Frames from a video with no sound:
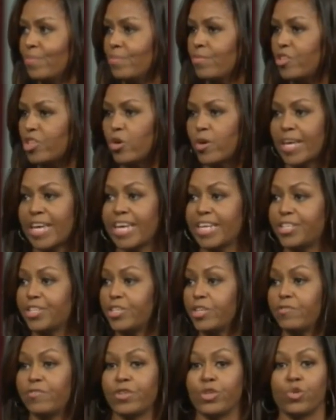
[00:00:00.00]
So each
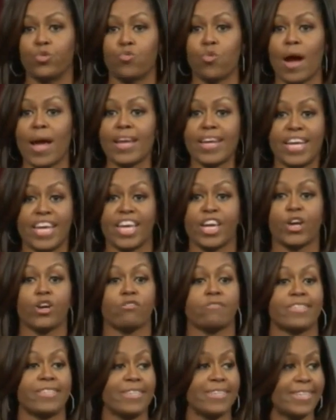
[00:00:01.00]
of you right
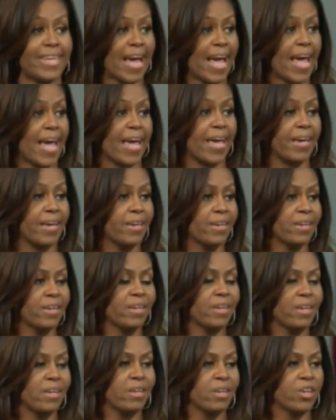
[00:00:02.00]
here today
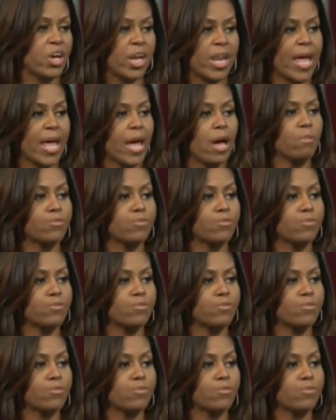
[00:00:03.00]
could help